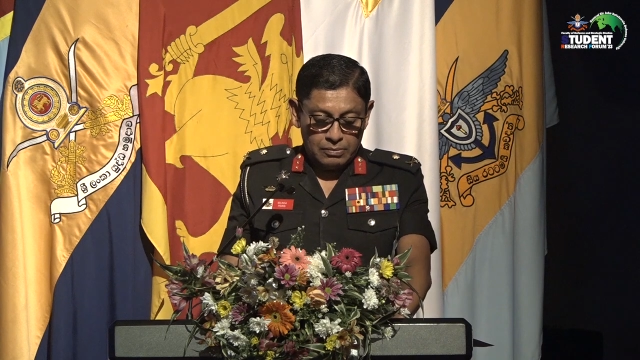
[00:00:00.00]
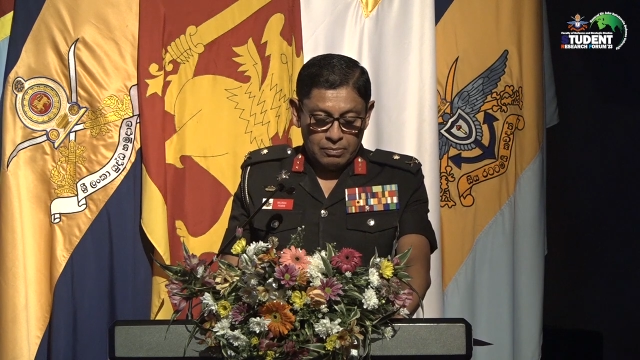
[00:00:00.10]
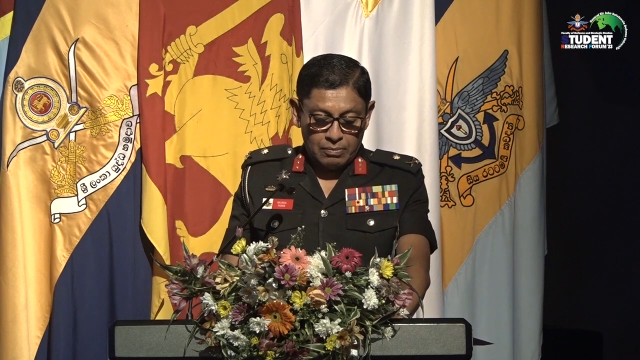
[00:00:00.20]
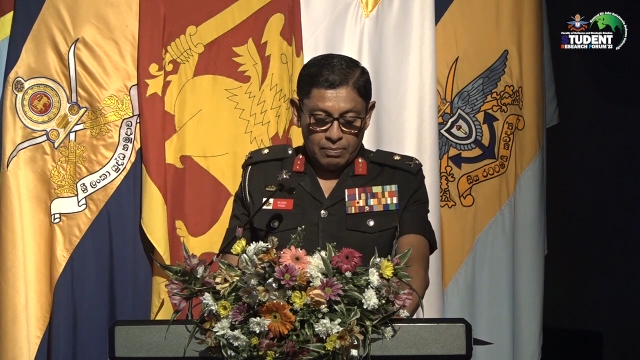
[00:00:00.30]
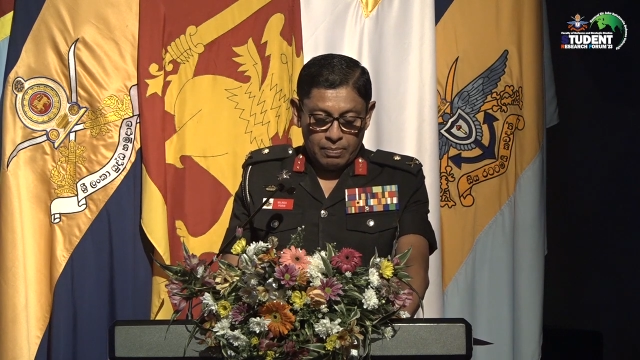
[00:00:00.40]

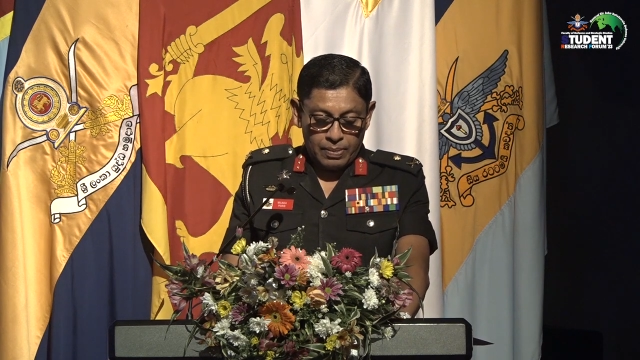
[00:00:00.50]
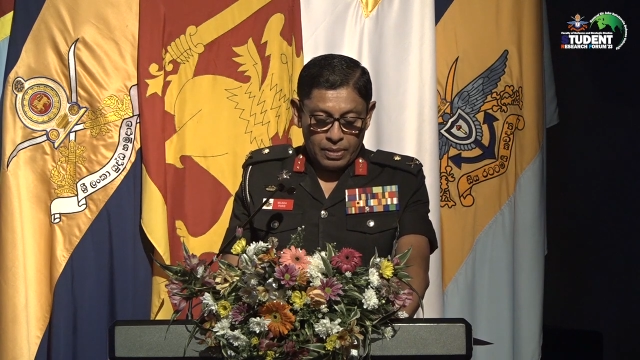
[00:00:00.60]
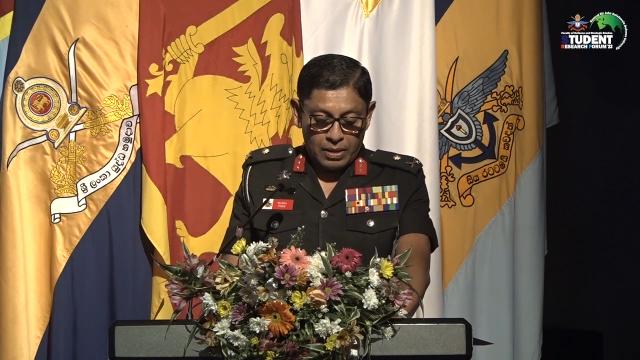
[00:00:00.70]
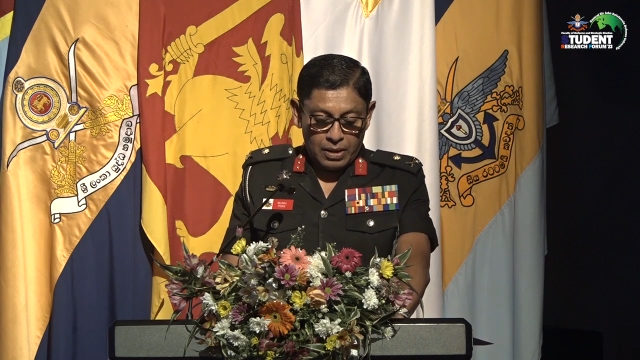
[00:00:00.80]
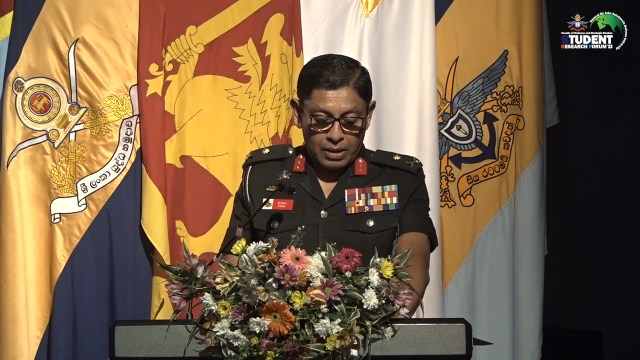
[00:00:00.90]

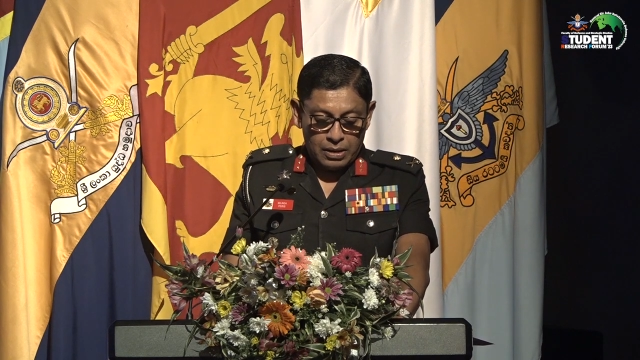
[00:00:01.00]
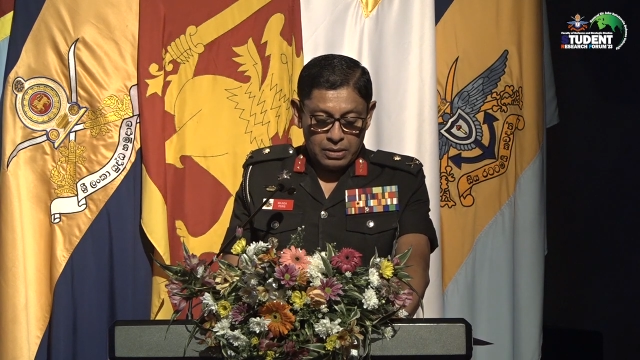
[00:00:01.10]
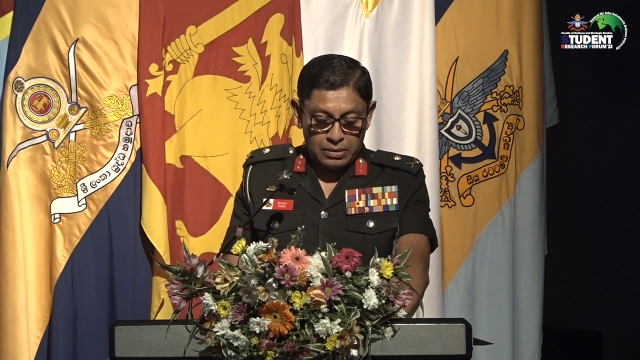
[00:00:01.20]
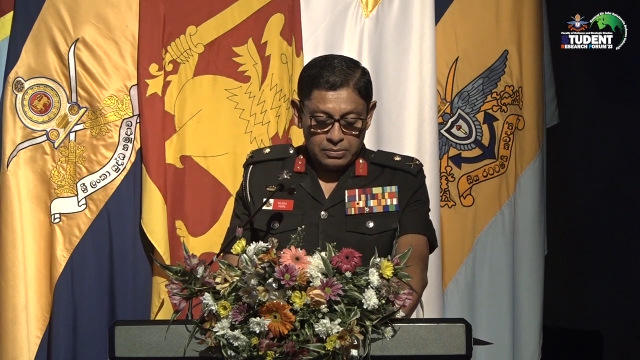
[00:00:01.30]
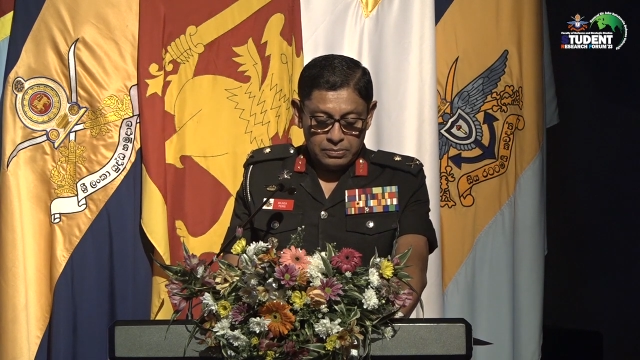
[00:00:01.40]

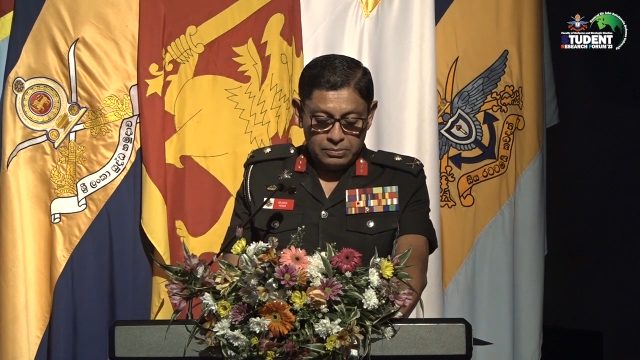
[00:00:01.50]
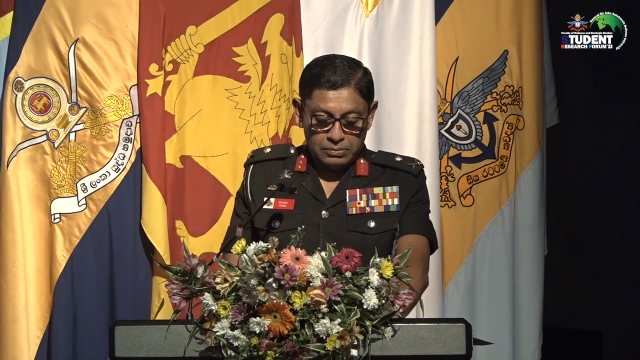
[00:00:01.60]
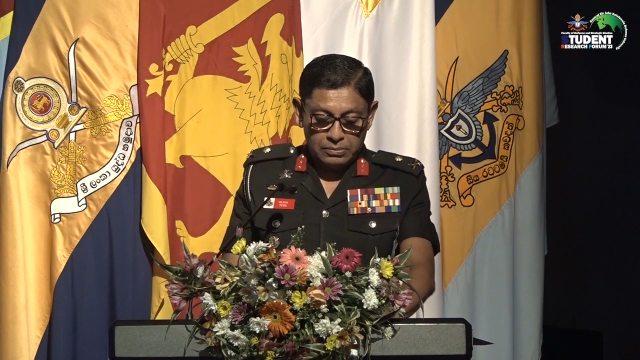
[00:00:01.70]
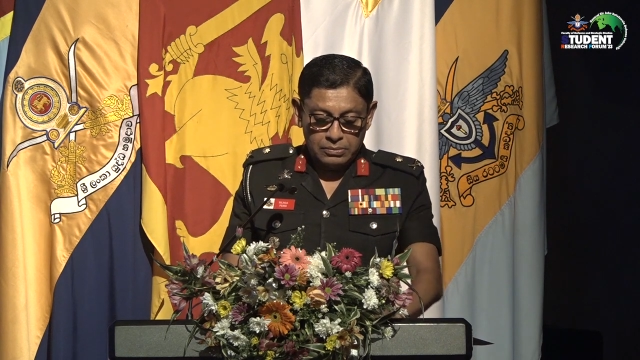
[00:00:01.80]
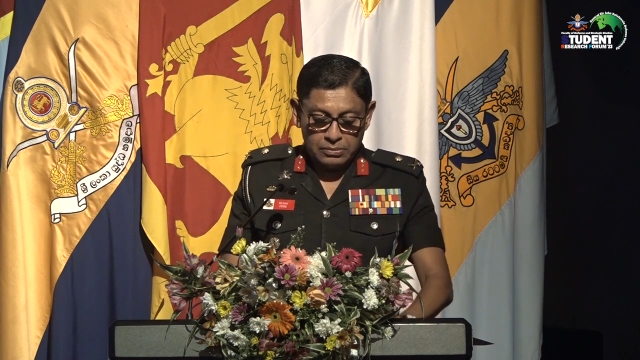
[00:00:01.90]

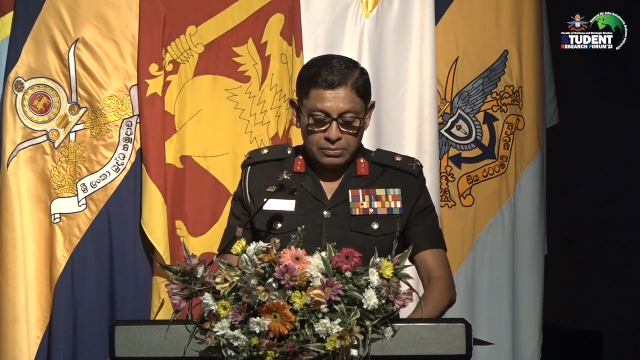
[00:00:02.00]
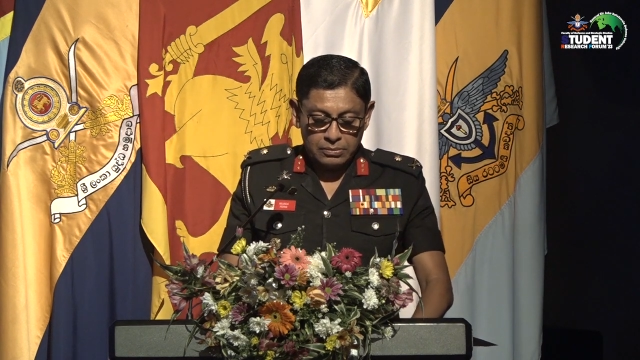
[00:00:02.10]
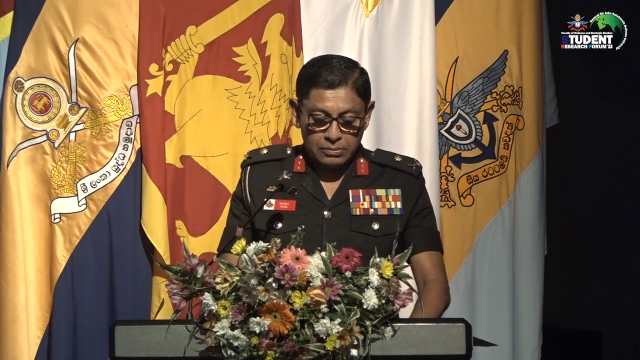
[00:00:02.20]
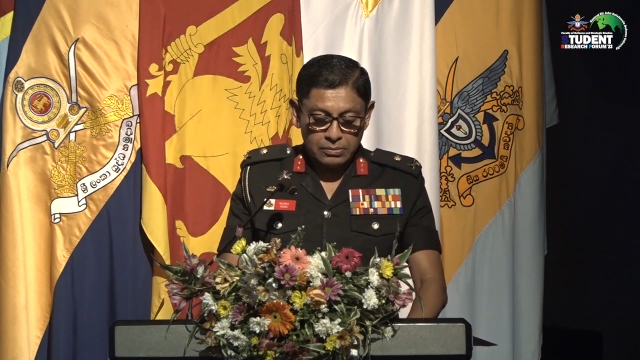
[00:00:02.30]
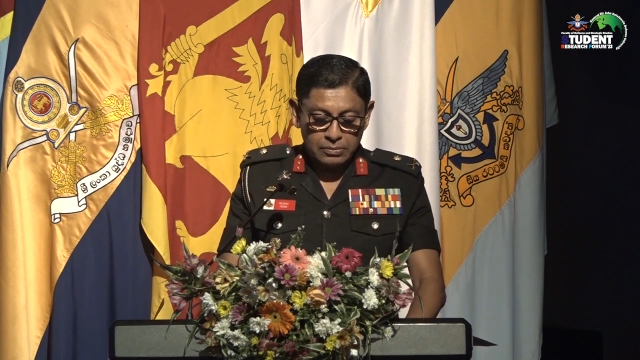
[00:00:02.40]

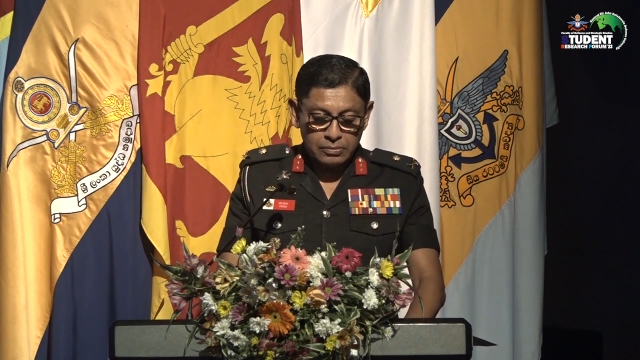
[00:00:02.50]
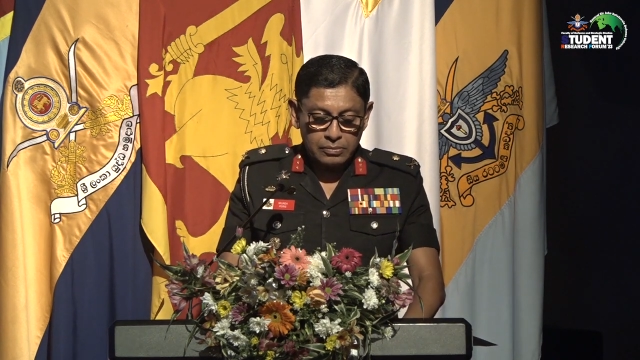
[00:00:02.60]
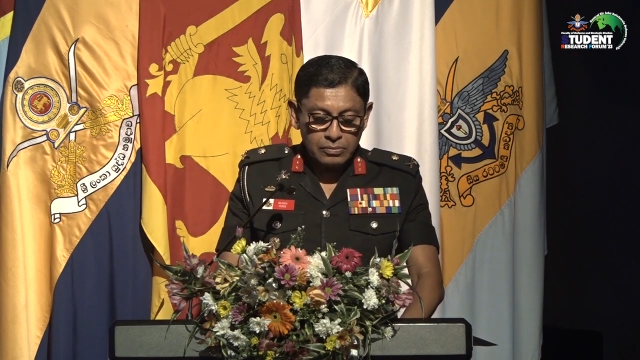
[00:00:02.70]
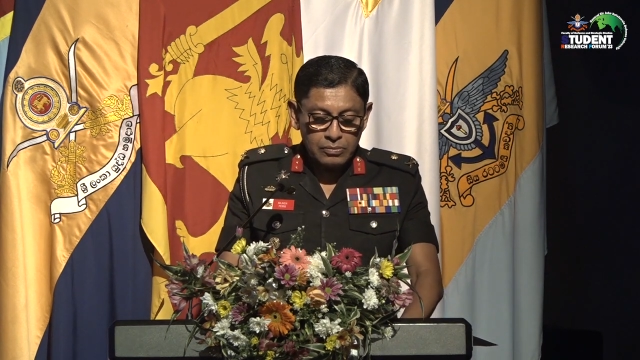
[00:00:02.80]
Nothing is said.